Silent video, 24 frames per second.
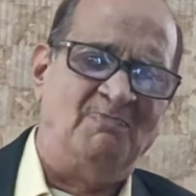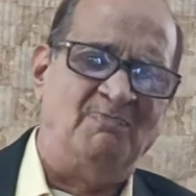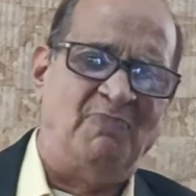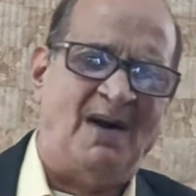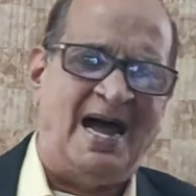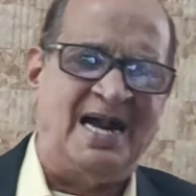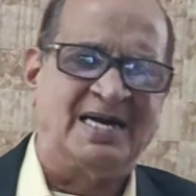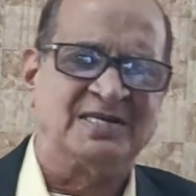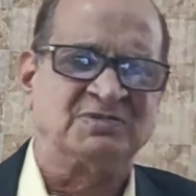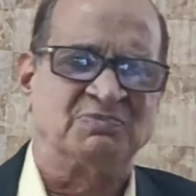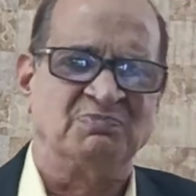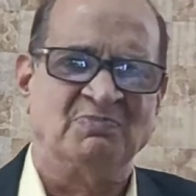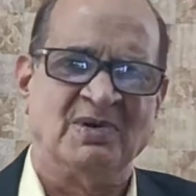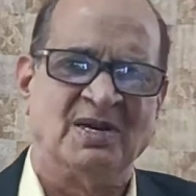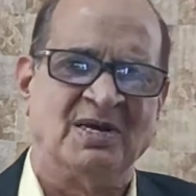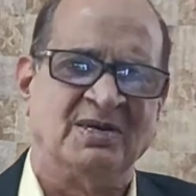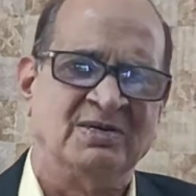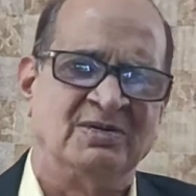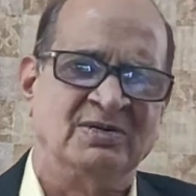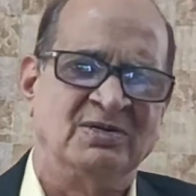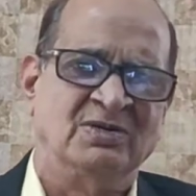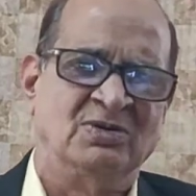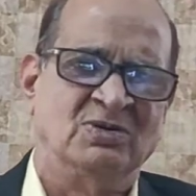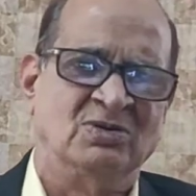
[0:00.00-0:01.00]

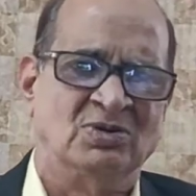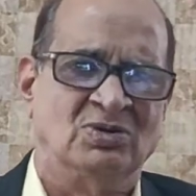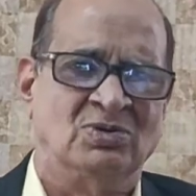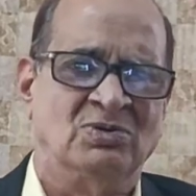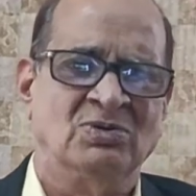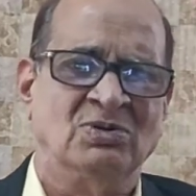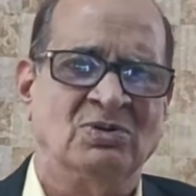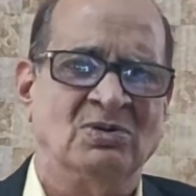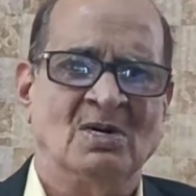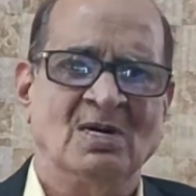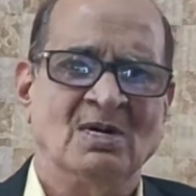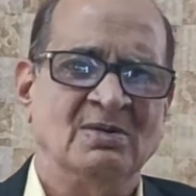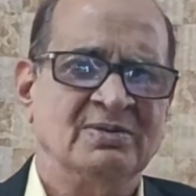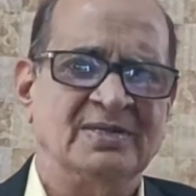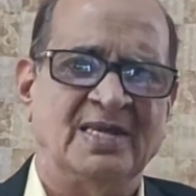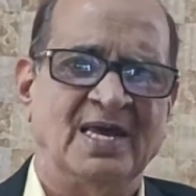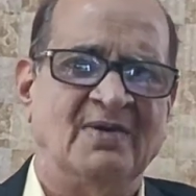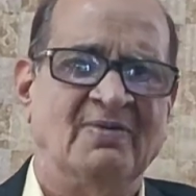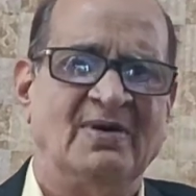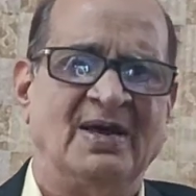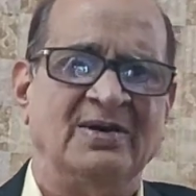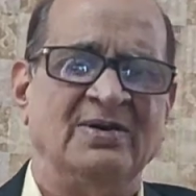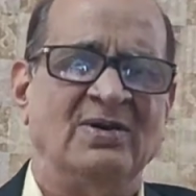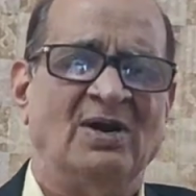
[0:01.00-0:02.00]
batsmen, you know,
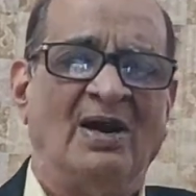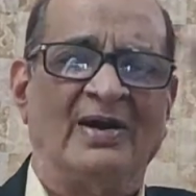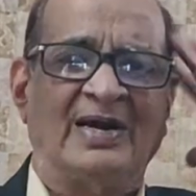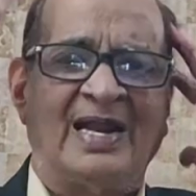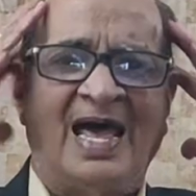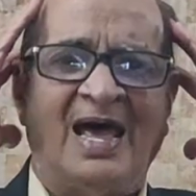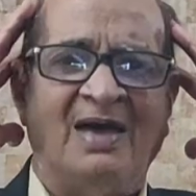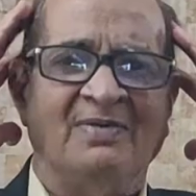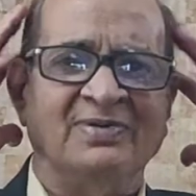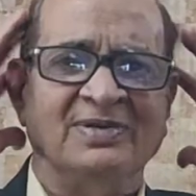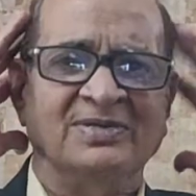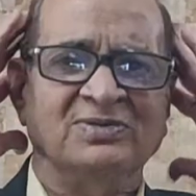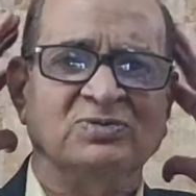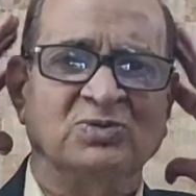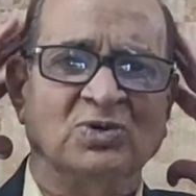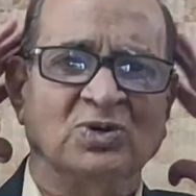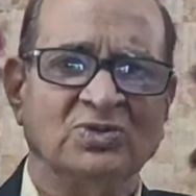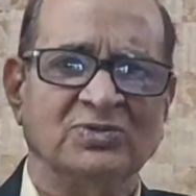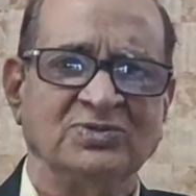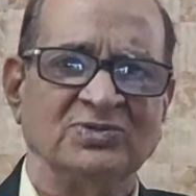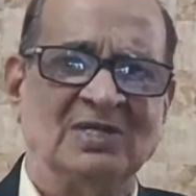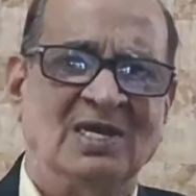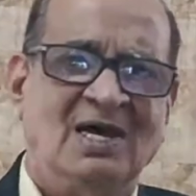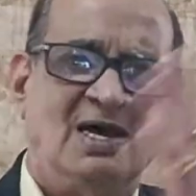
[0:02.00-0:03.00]
they were not having
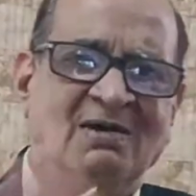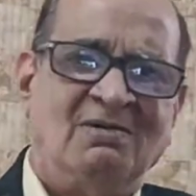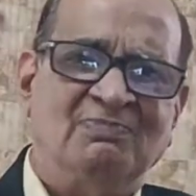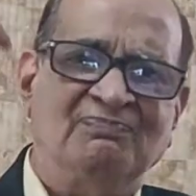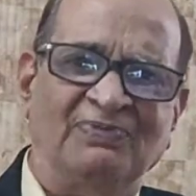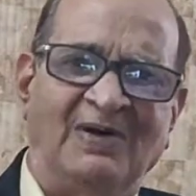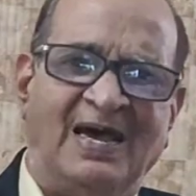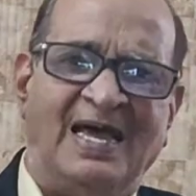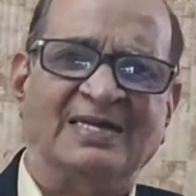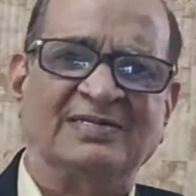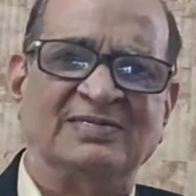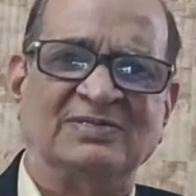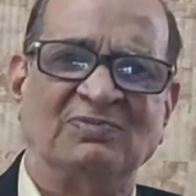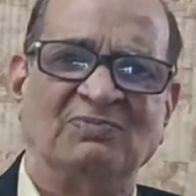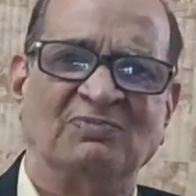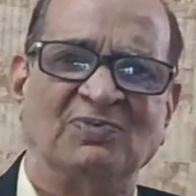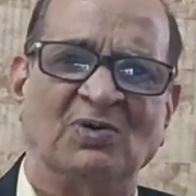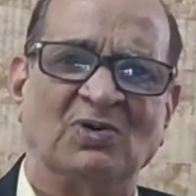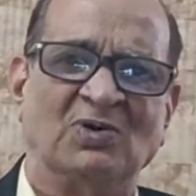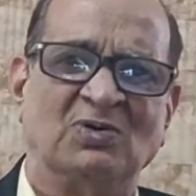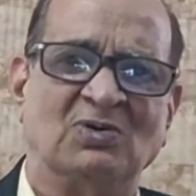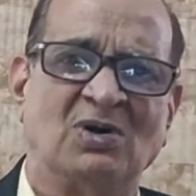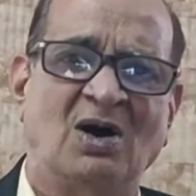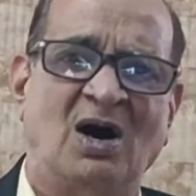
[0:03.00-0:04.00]
those uh,
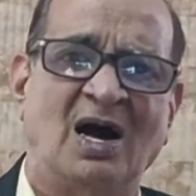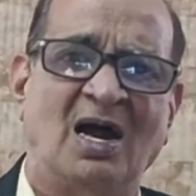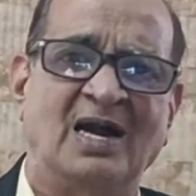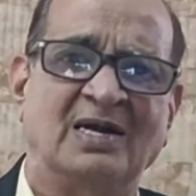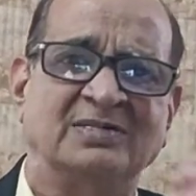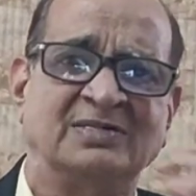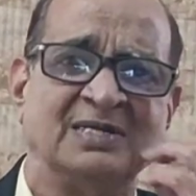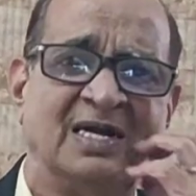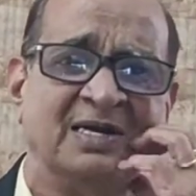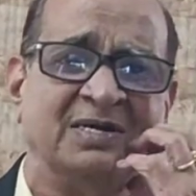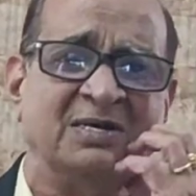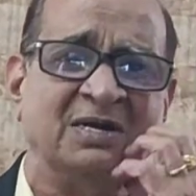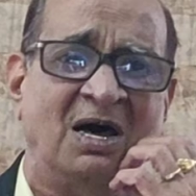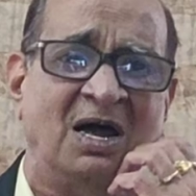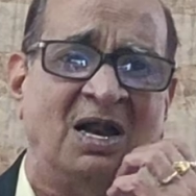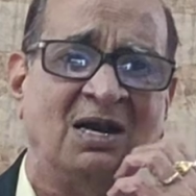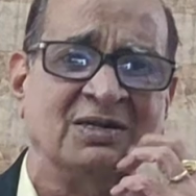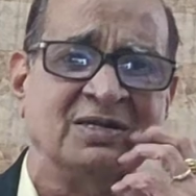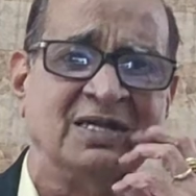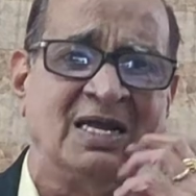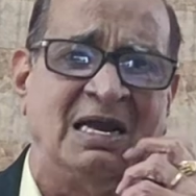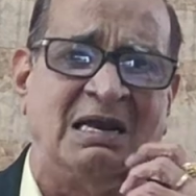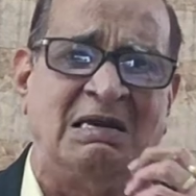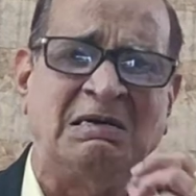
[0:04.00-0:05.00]
fanciful guards and
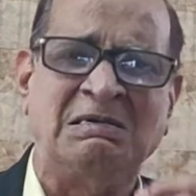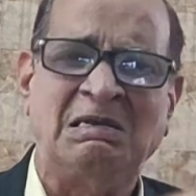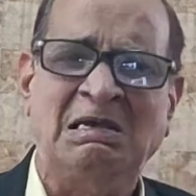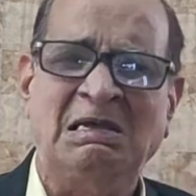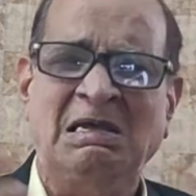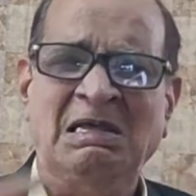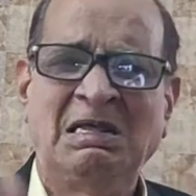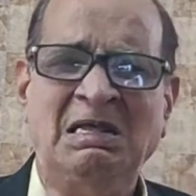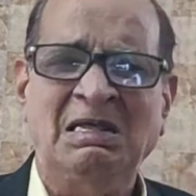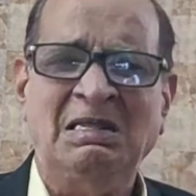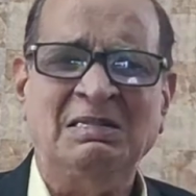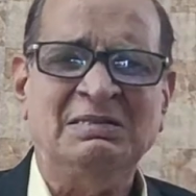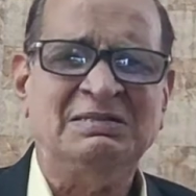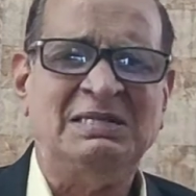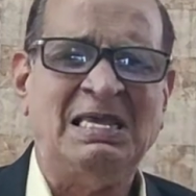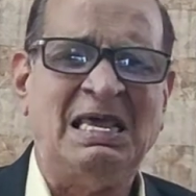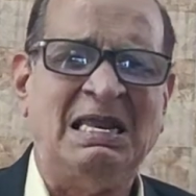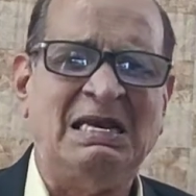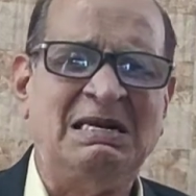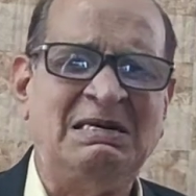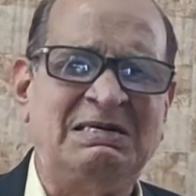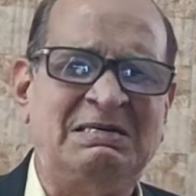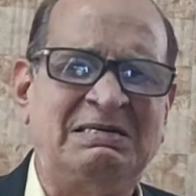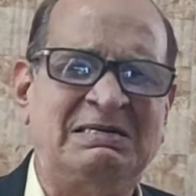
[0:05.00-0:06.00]
all that.
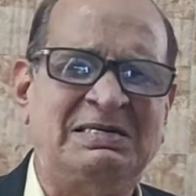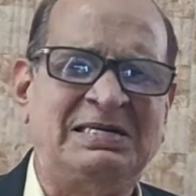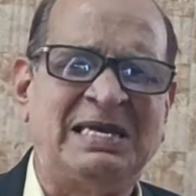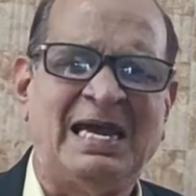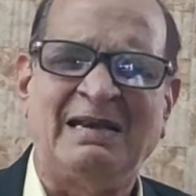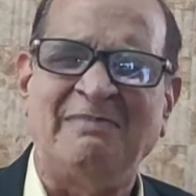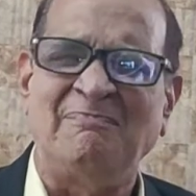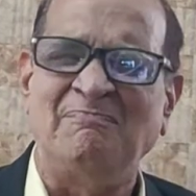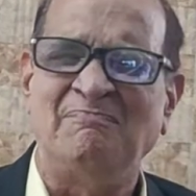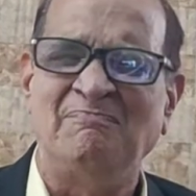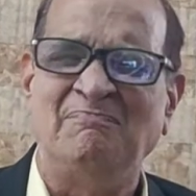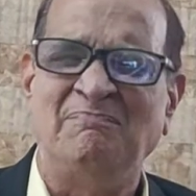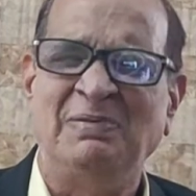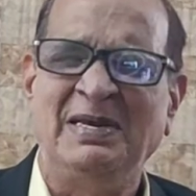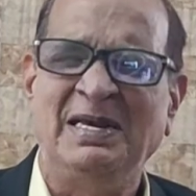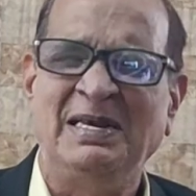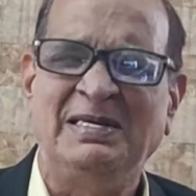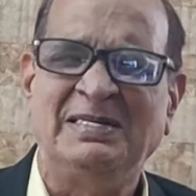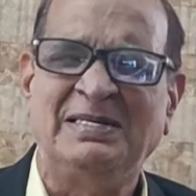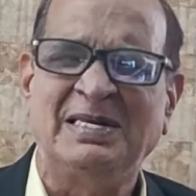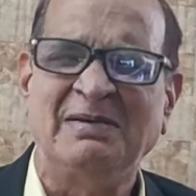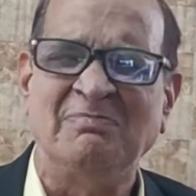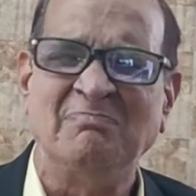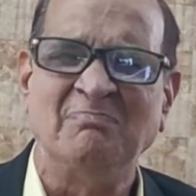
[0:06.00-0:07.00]
They'll get
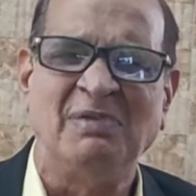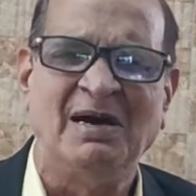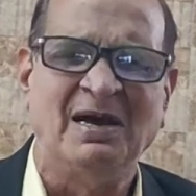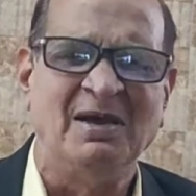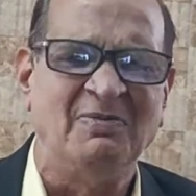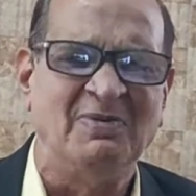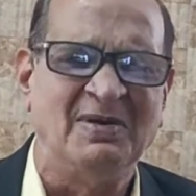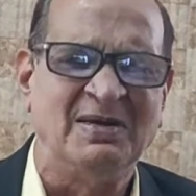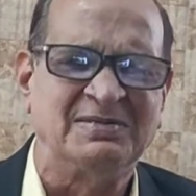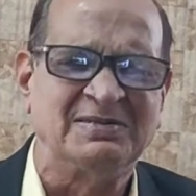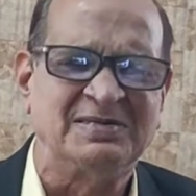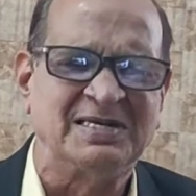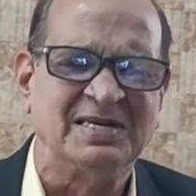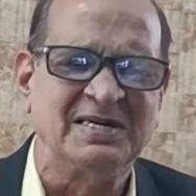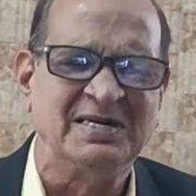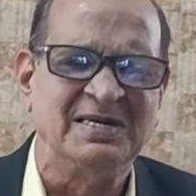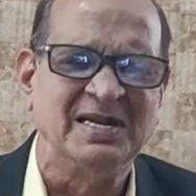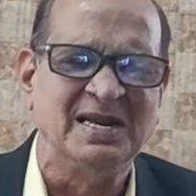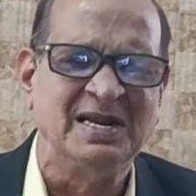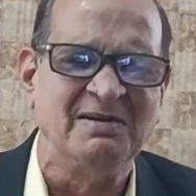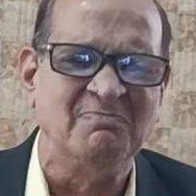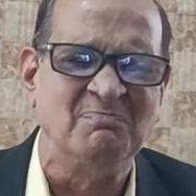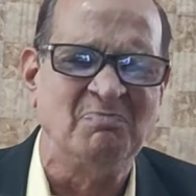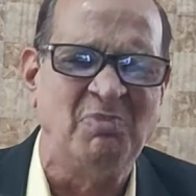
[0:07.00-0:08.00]
beaten by West
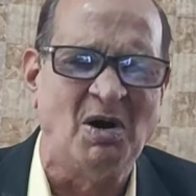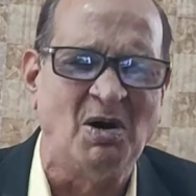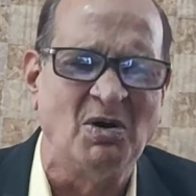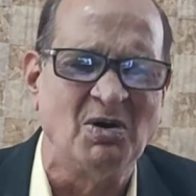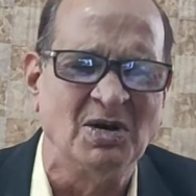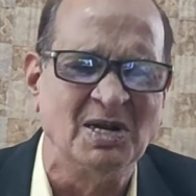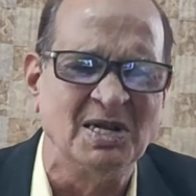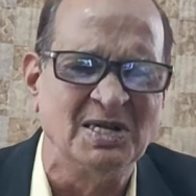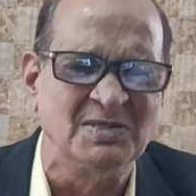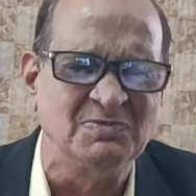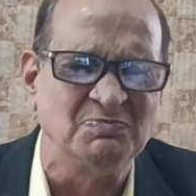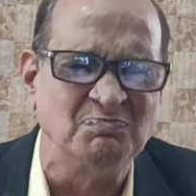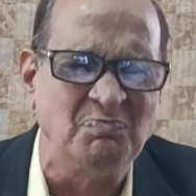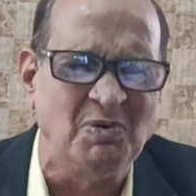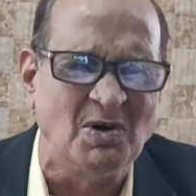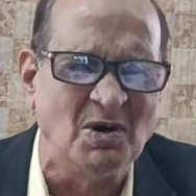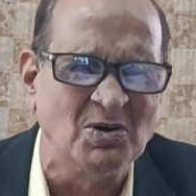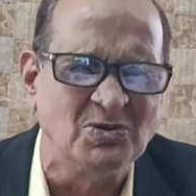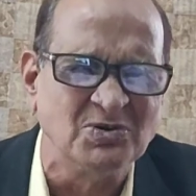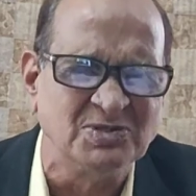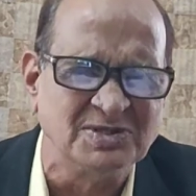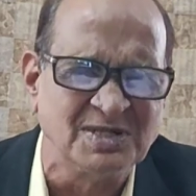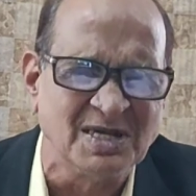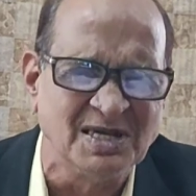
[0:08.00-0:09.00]
Indian bowlers,
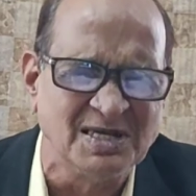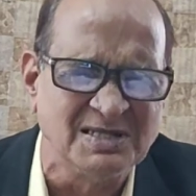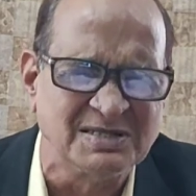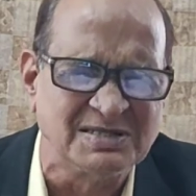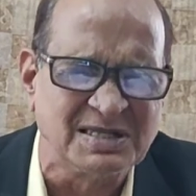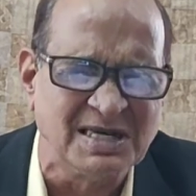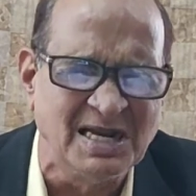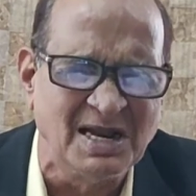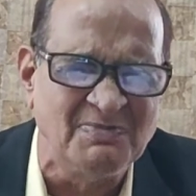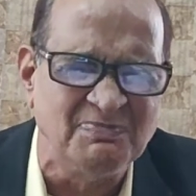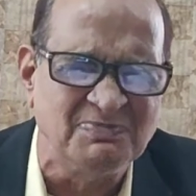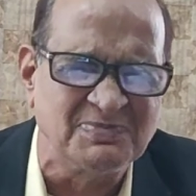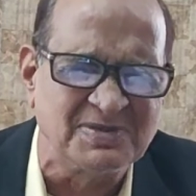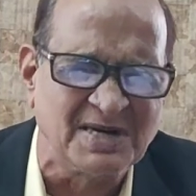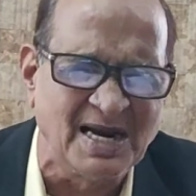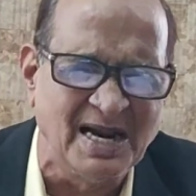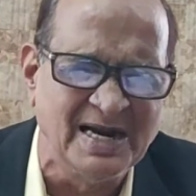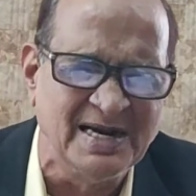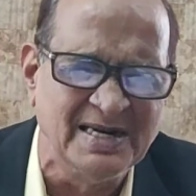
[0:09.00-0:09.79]
bouncers, left,